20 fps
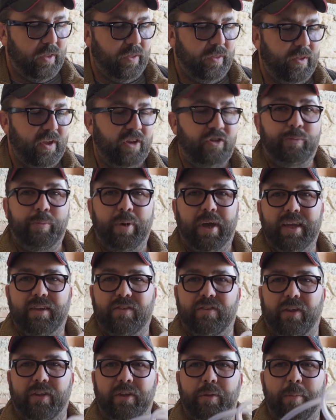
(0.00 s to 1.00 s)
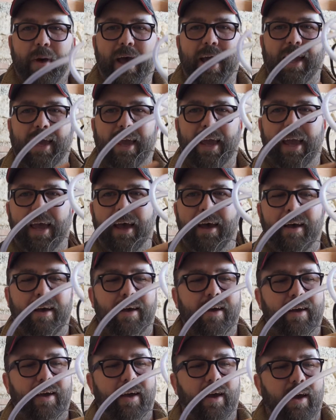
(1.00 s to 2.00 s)
This piece on the back here
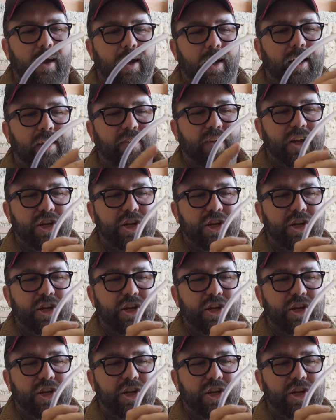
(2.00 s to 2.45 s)
is